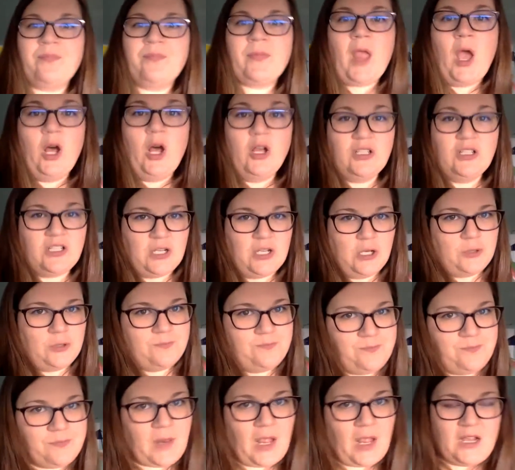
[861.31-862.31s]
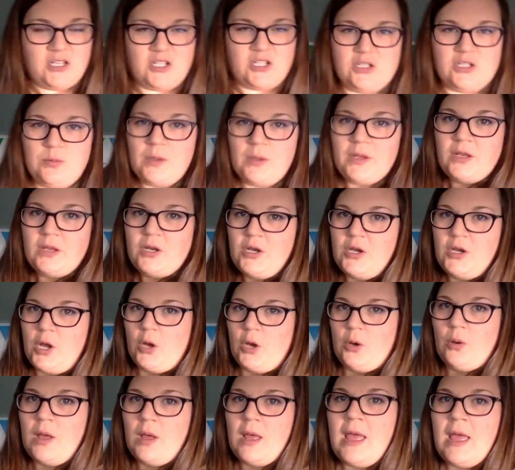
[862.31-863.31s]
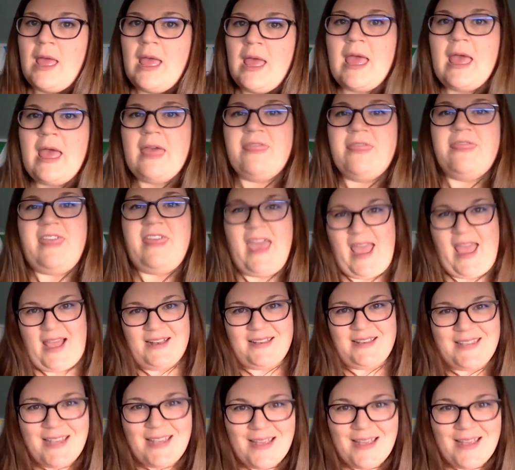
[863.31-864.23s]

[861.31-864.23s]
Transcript: Also, I just want you to know that